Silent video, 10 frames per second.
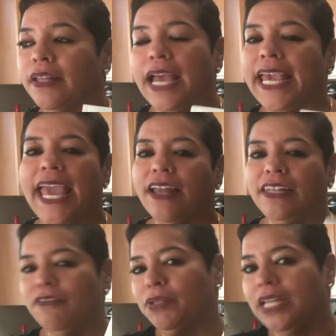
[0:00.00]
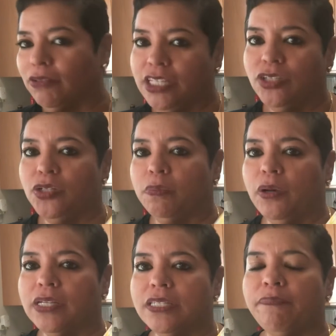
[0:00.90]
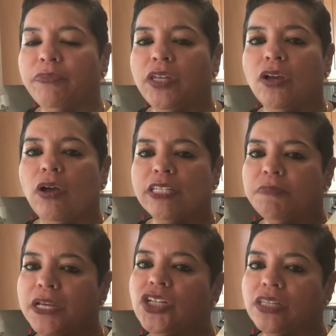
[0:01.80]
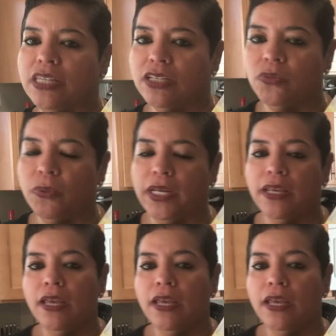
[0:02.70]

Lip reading: I can't live without these two books, you know, especially this one.